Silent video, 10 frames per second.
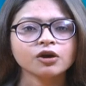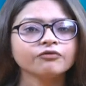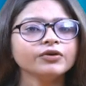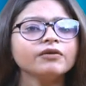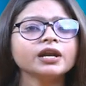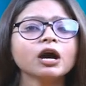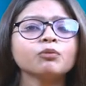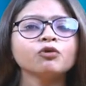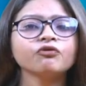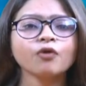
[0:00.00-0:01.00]
We will
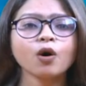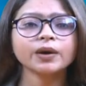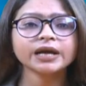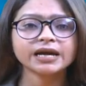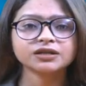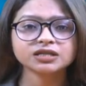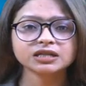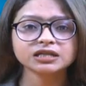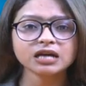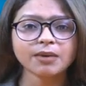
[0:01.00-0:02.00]
now move forward and
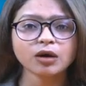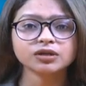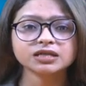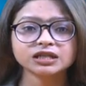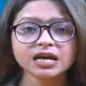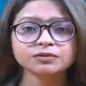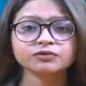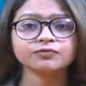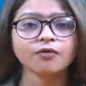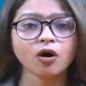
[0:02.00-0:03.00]
discuss about the steps
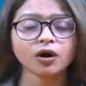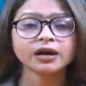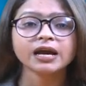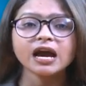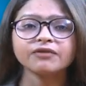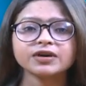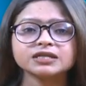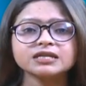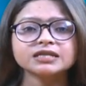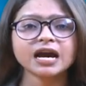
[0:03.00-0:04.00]
for
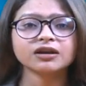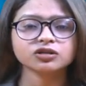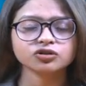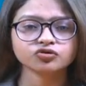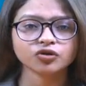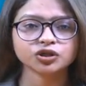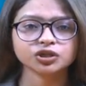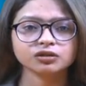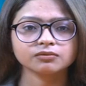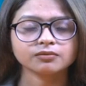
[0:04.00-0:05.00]
FSSAI
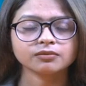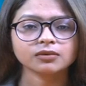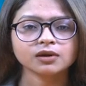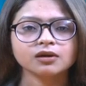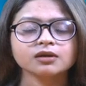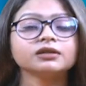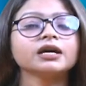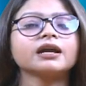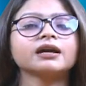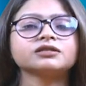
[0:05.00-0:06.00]
registration.
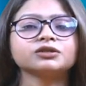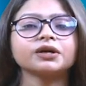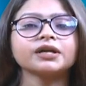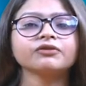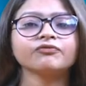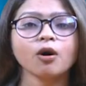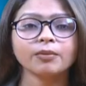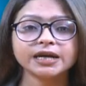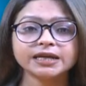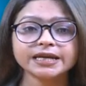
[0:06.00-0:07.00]
There are certain
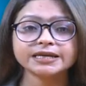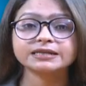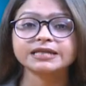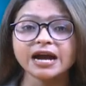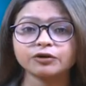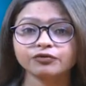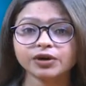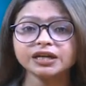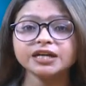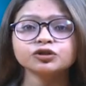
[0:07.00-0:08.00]
formalities that
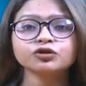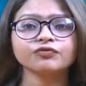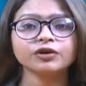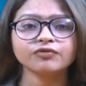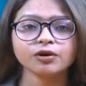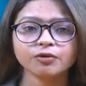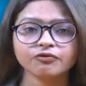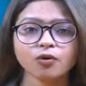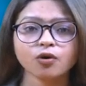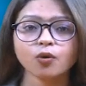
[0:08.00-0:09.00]
one needs to fulfill
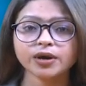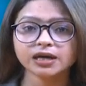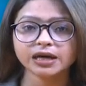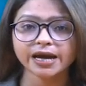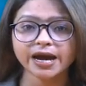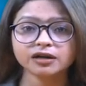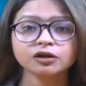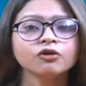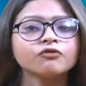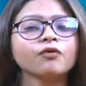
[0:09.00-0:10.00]
before going ahead
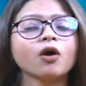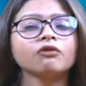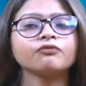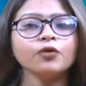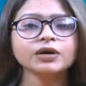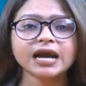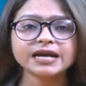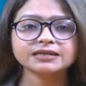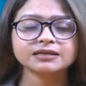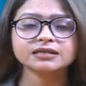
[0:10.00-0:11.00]
for a food
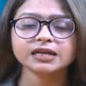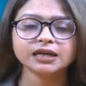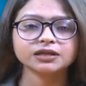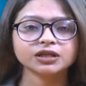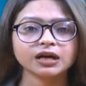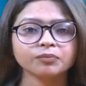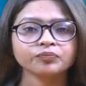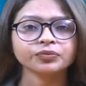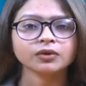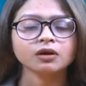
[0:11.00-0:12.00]
license in India.
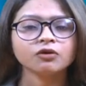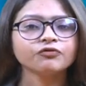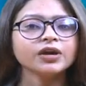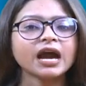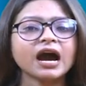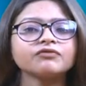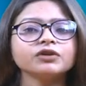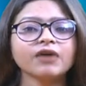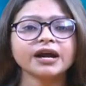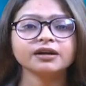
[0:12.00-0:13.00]
We have
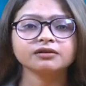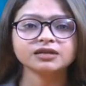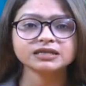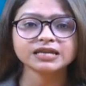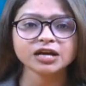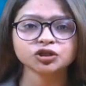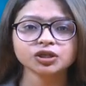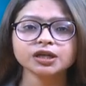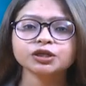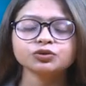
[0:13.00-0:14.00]
divided this
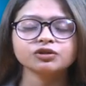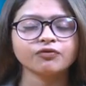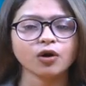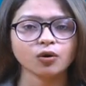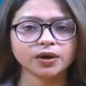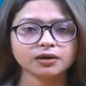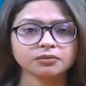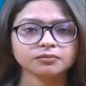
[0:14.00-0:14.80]
section into the following.